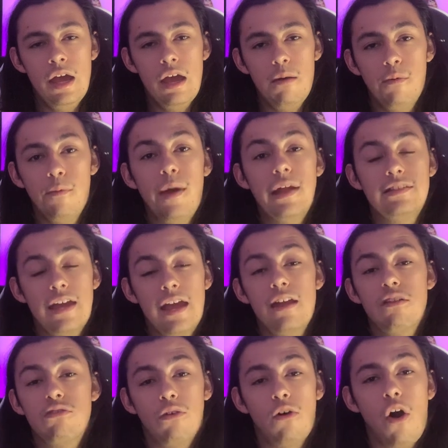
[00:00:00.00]
I'm about to
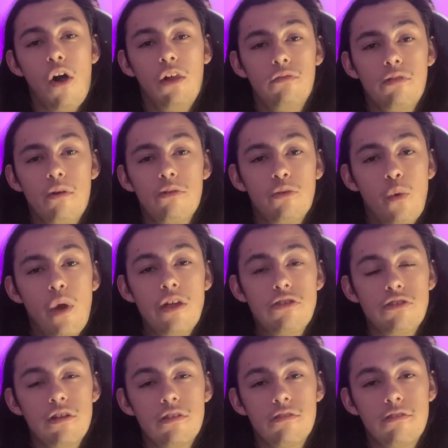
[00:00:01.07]
answer all of those
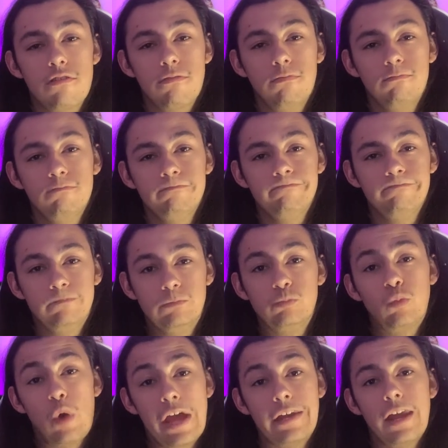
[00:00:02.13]
questions
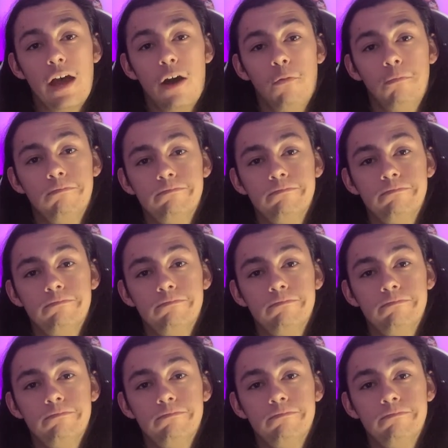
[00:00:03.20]
right now.